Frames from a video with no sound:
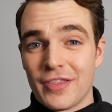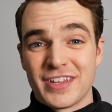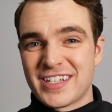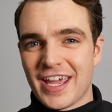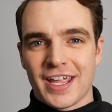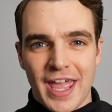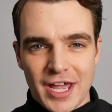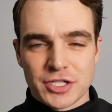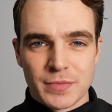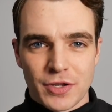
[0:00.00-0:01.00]
the tech
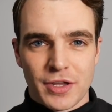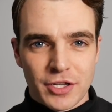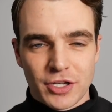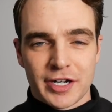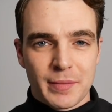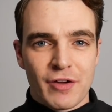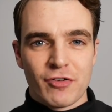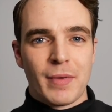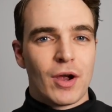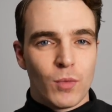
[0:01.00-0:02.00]
cashmere that I talked about
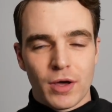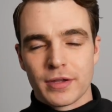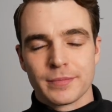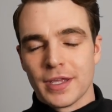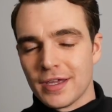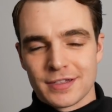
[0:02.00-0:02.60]
from Mack Weldon.